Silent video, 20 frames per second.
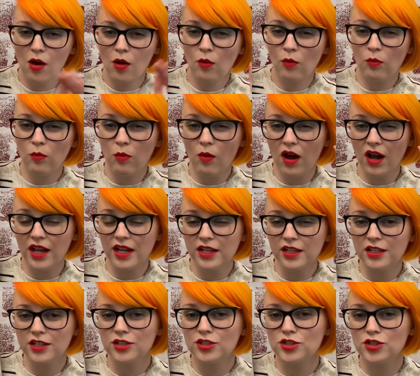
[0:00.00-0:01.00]
1,
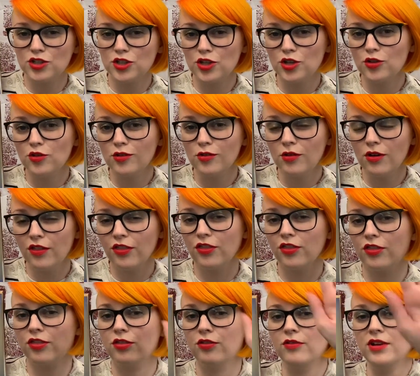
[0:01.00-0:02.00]
2,
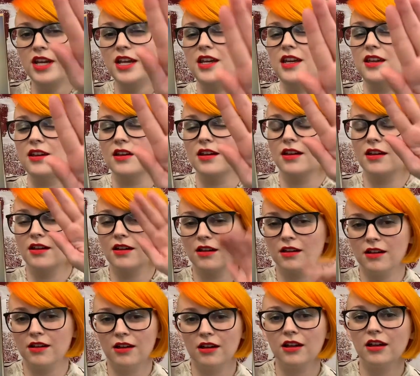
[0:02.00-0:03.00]
3.
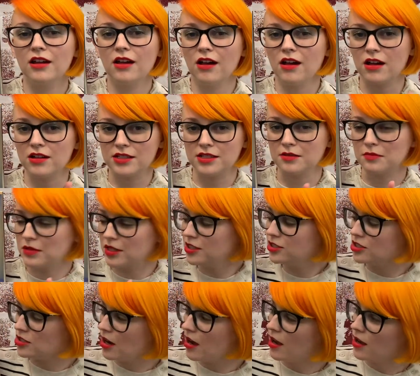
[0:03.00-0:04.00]
Awesome, good
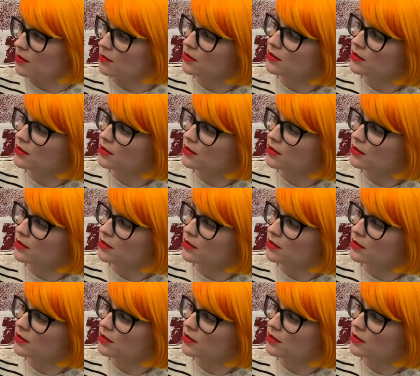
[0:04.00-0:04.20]
job.